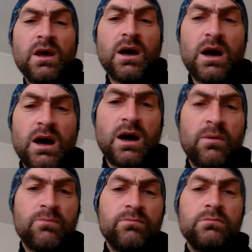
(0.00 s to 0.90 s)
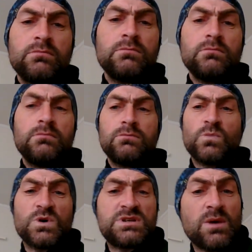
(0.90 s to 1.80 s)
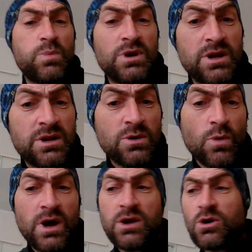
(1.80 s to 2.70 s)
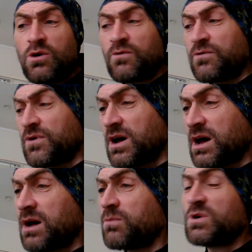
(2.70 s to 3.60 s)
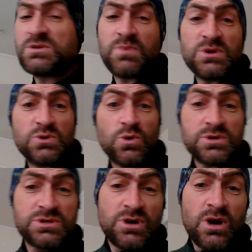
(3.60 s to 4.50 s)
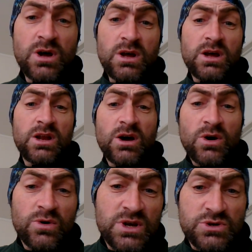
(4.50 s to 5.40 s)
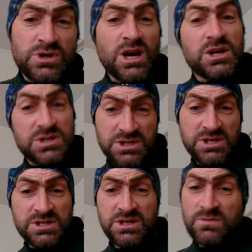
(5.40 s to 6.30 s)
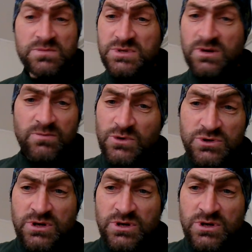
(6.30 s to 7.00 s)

what's happening in the way of what's been taught in our education systems. Don't